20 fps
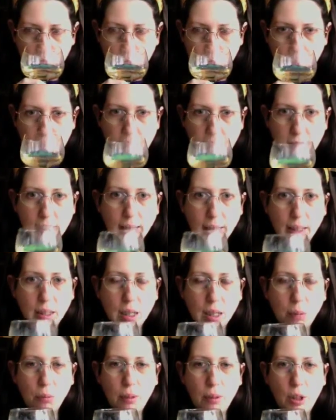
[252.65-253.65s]
The second time
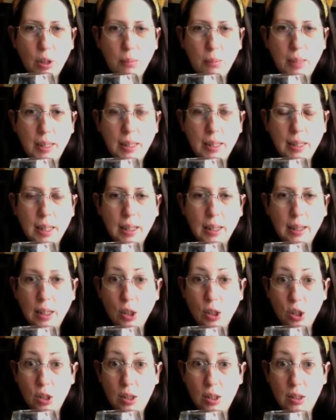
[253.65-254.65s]
around, you may detect things
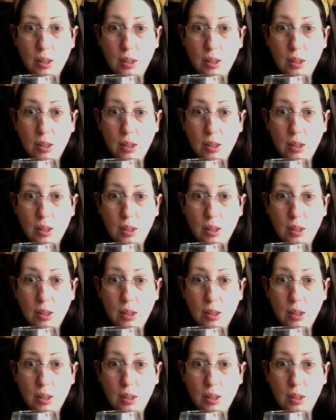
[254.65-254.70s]
you didn't